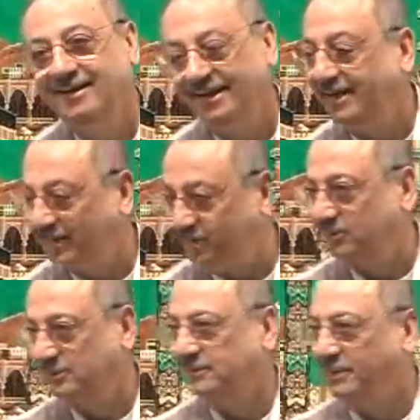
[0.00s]
It
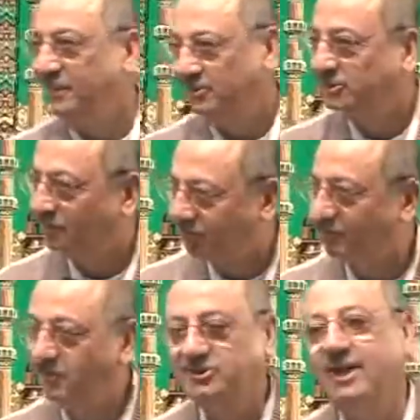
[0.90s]
is the master from
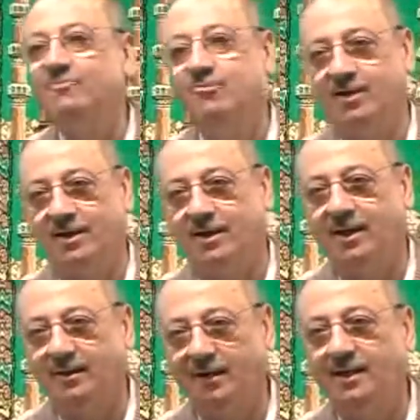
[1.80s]
the same word.
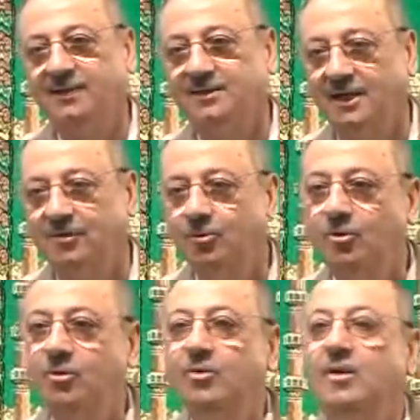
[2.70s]
Akala
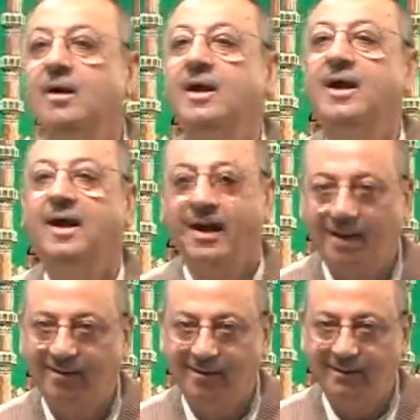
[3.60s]
yakulu
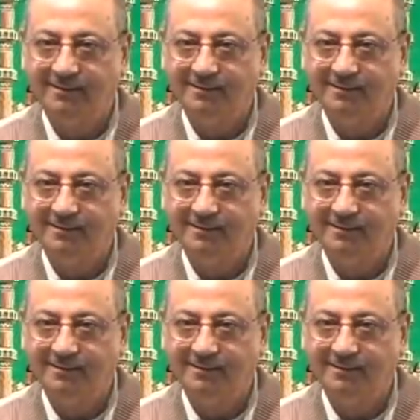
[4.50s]
aklan.